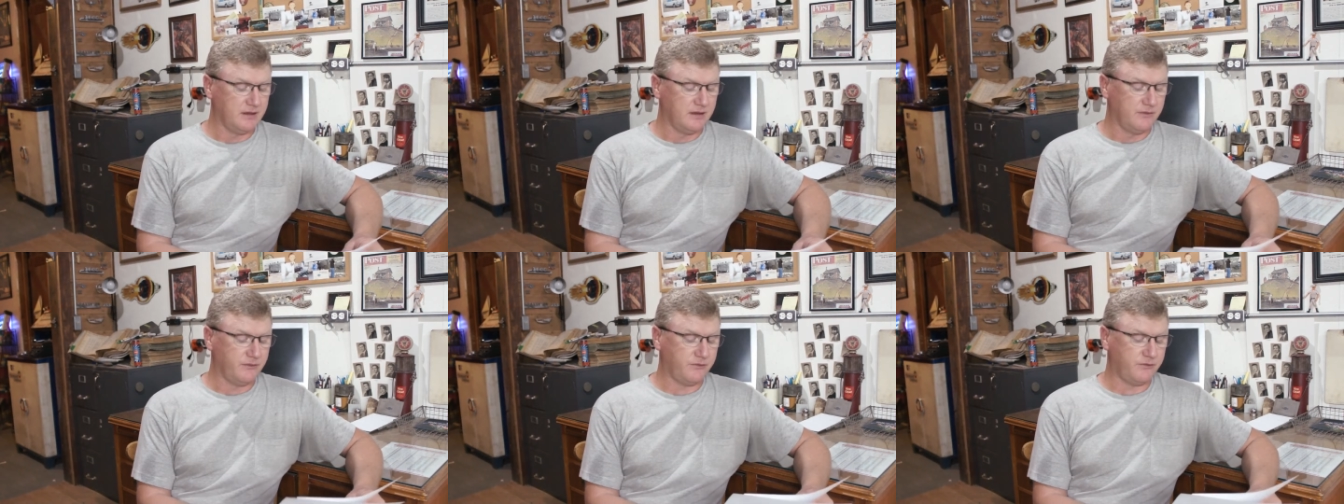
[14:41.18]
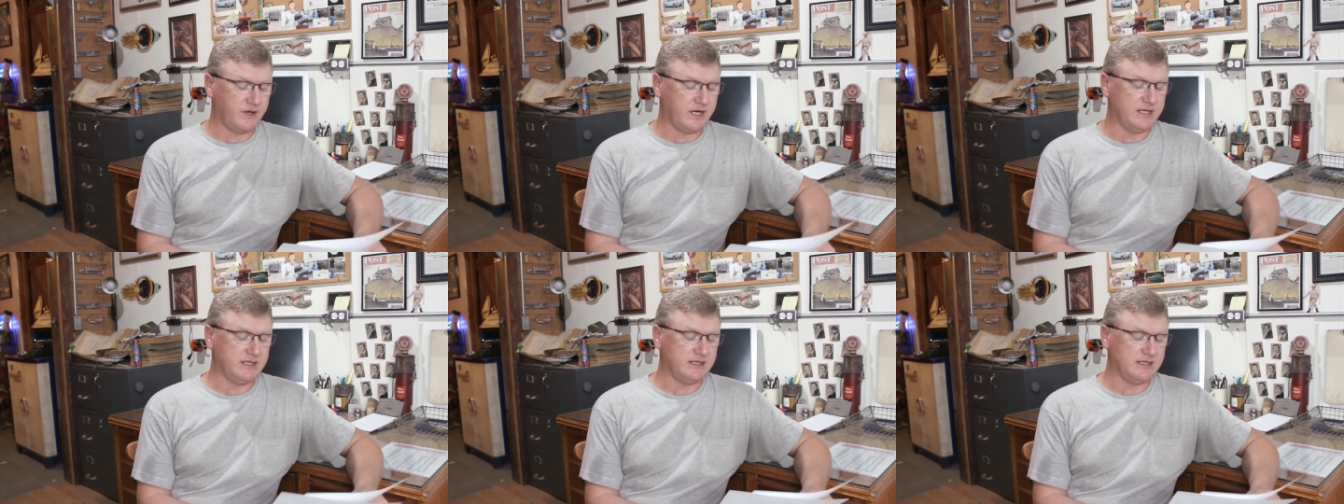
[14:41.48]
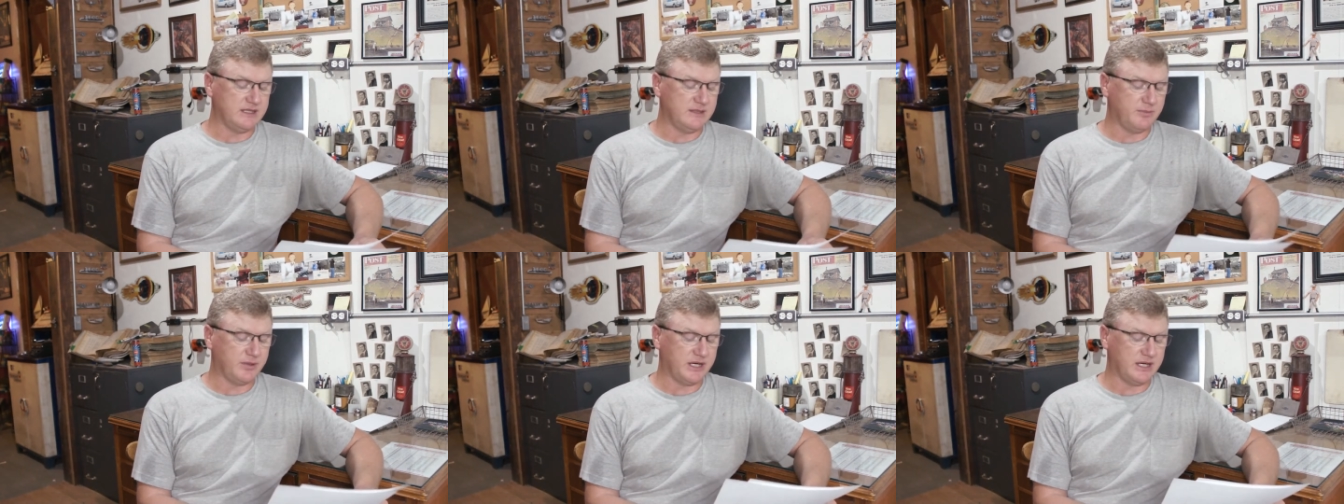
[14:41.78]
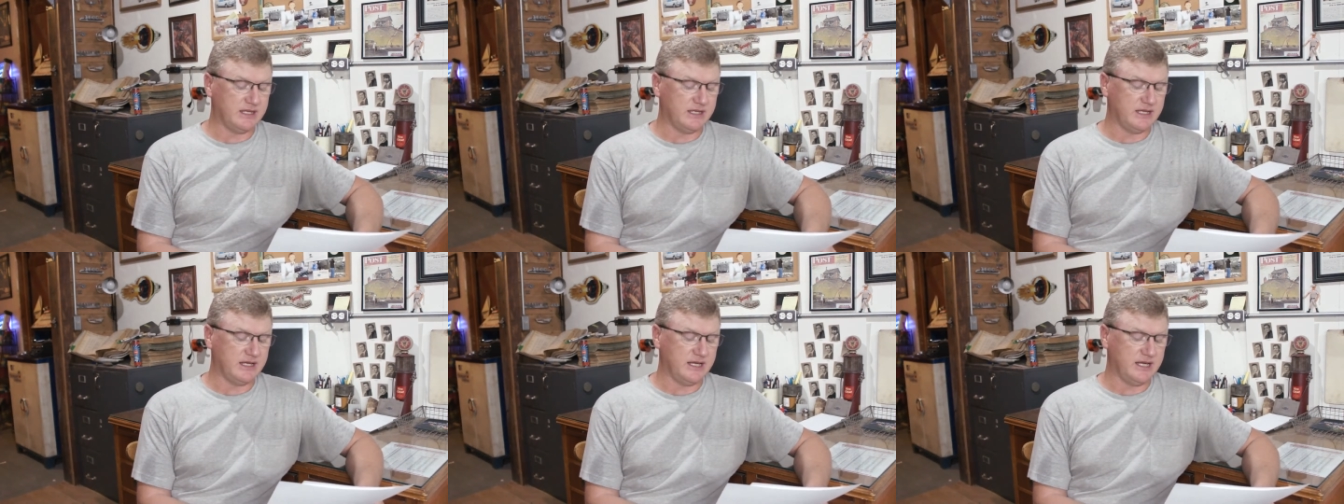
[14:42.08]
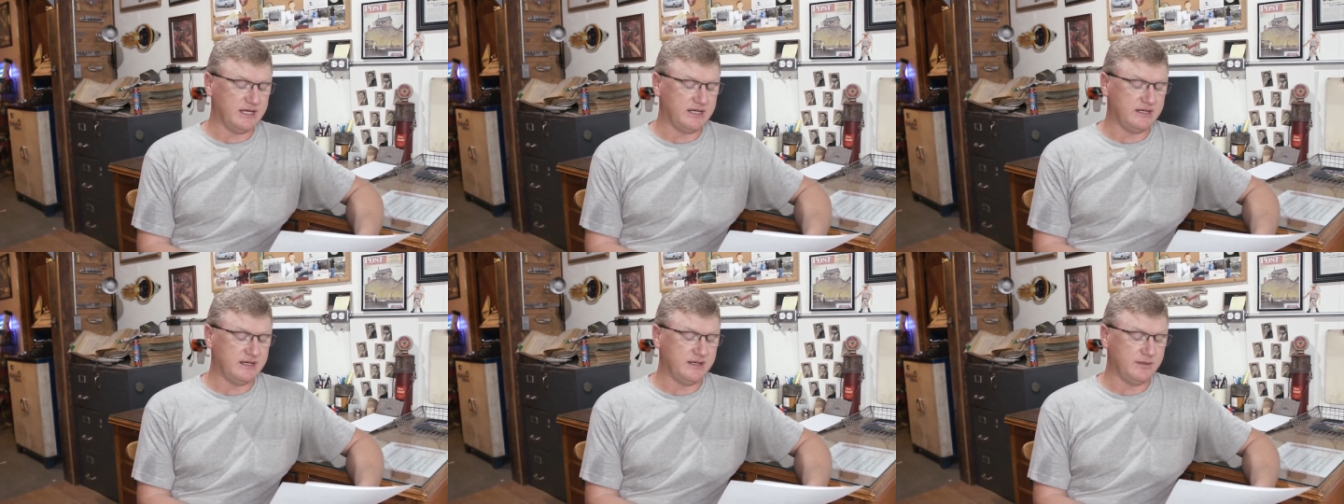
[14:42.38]
Finally, Pilate
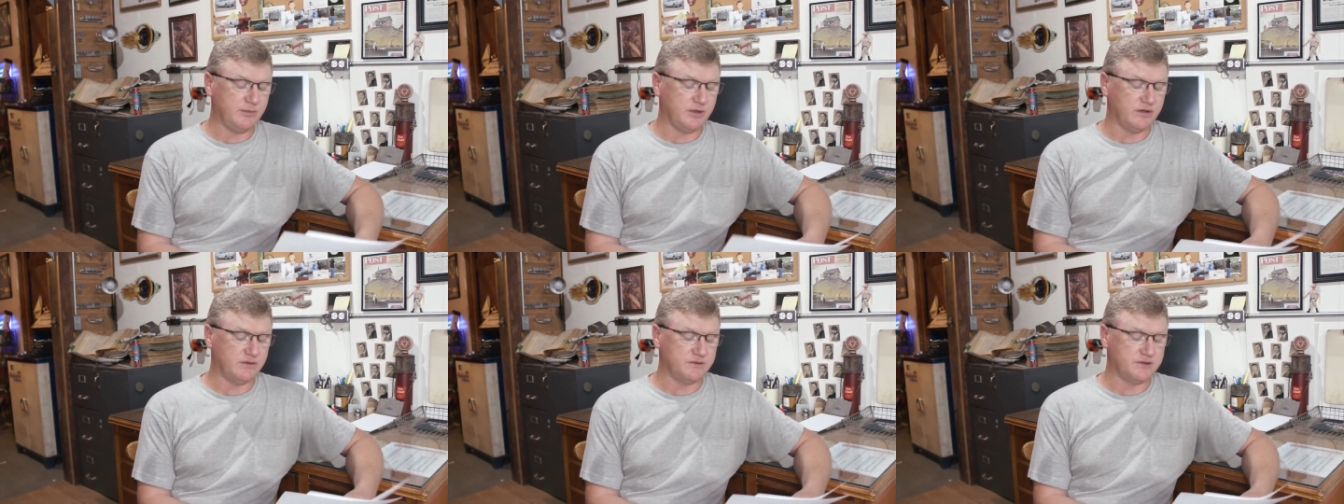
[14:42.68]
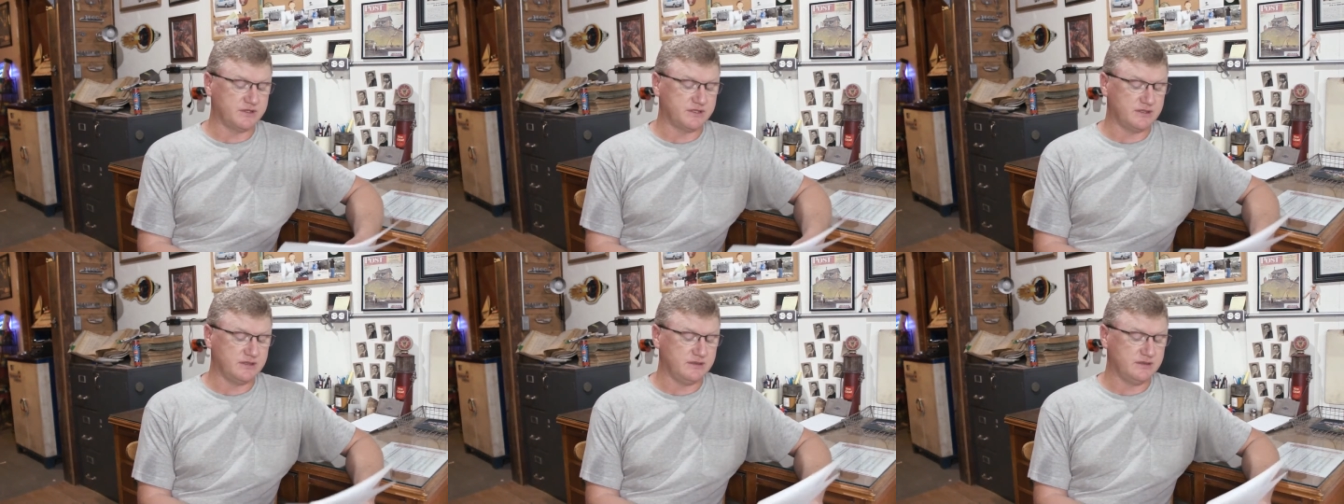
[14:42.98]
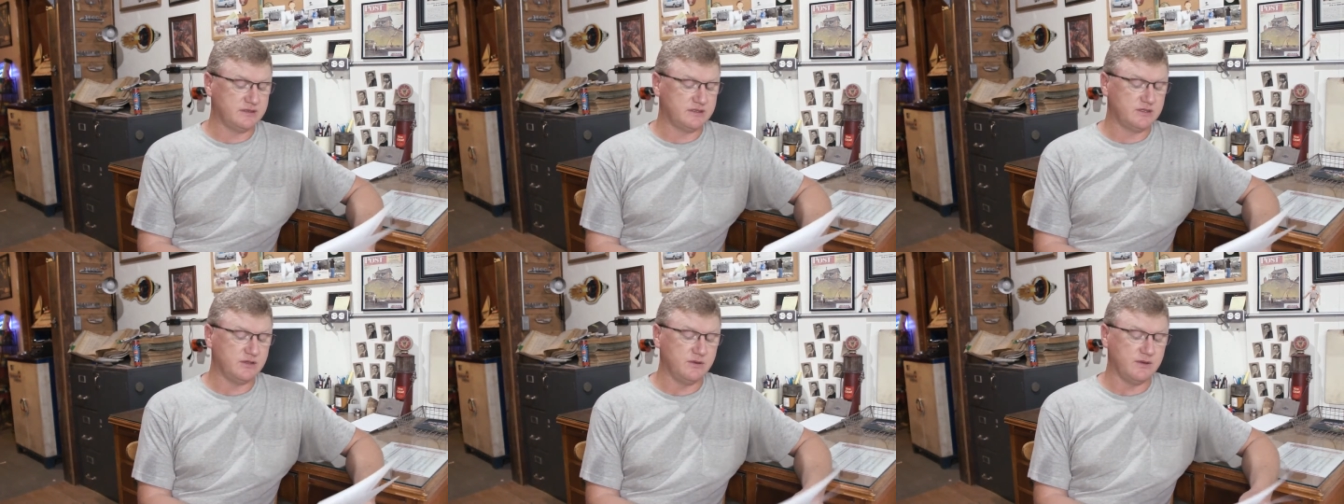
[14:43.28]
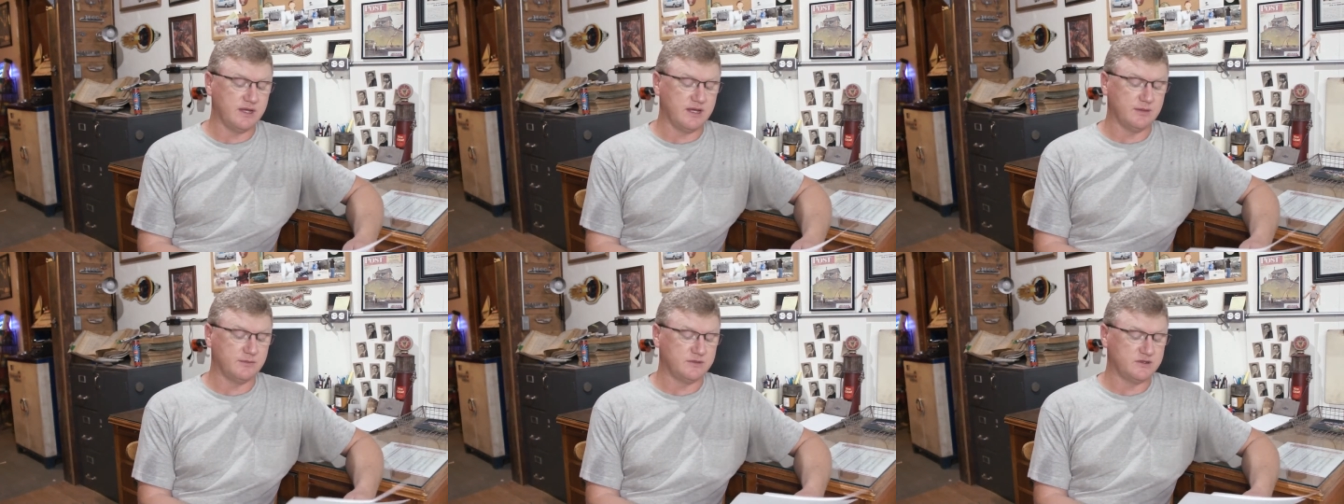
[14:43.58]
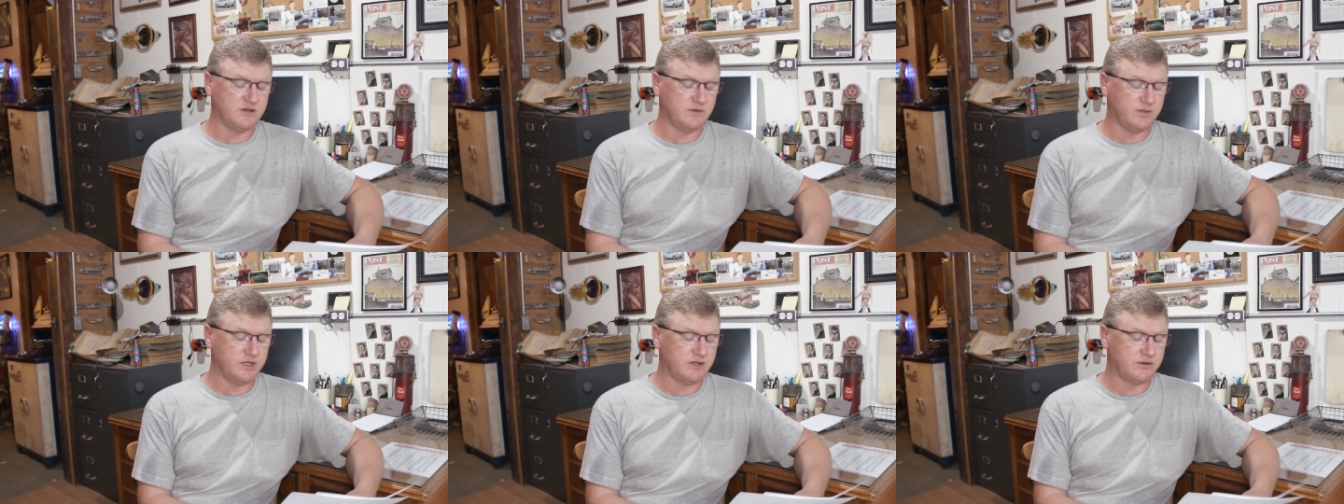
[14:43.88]
handed him over to them
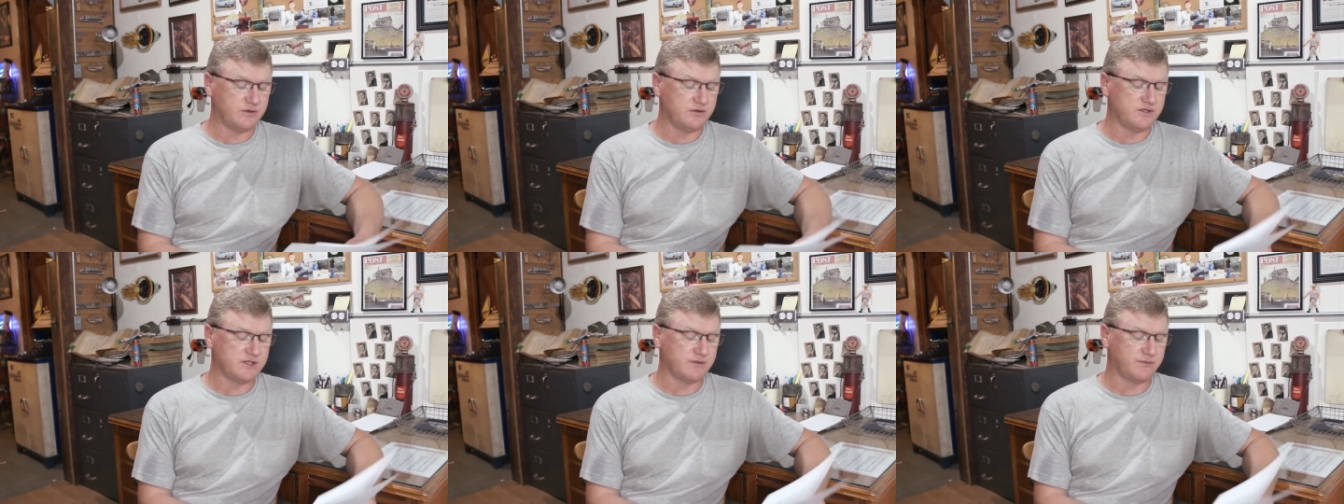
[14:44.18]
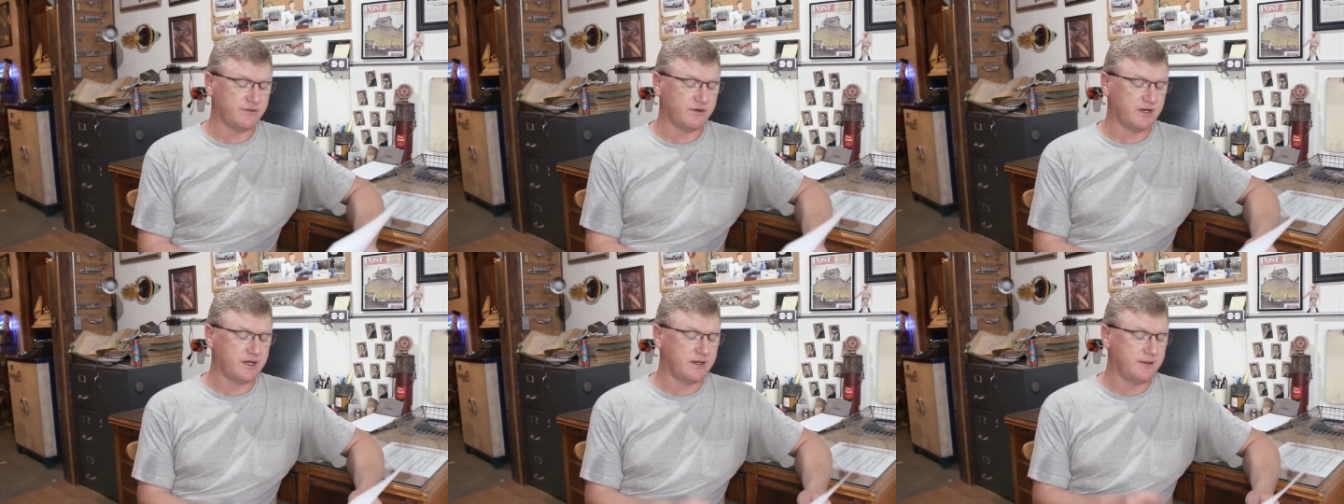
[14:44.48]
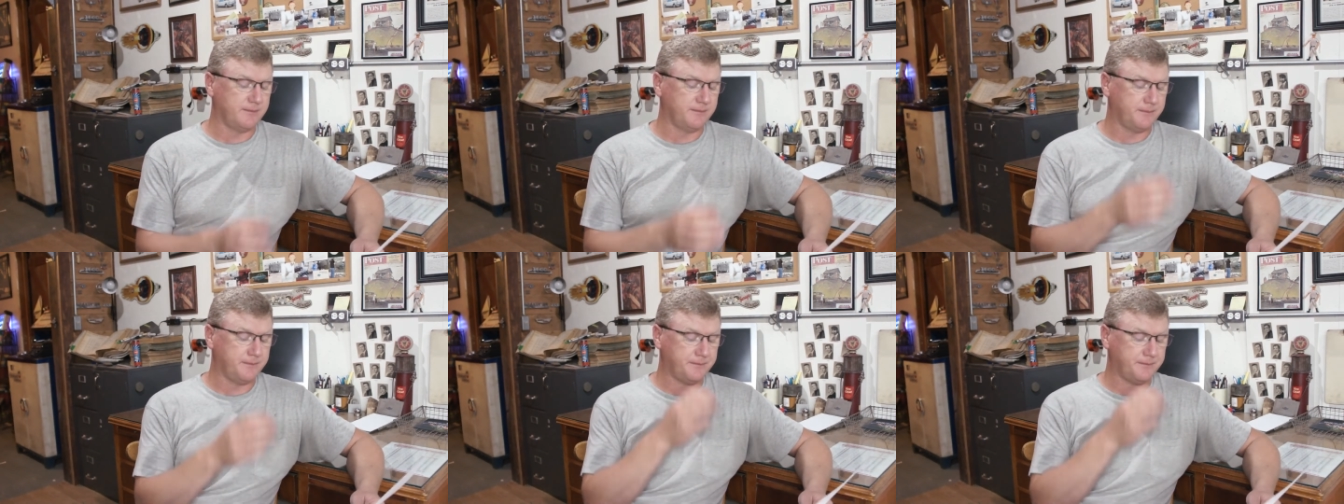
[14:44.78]
to be crucified.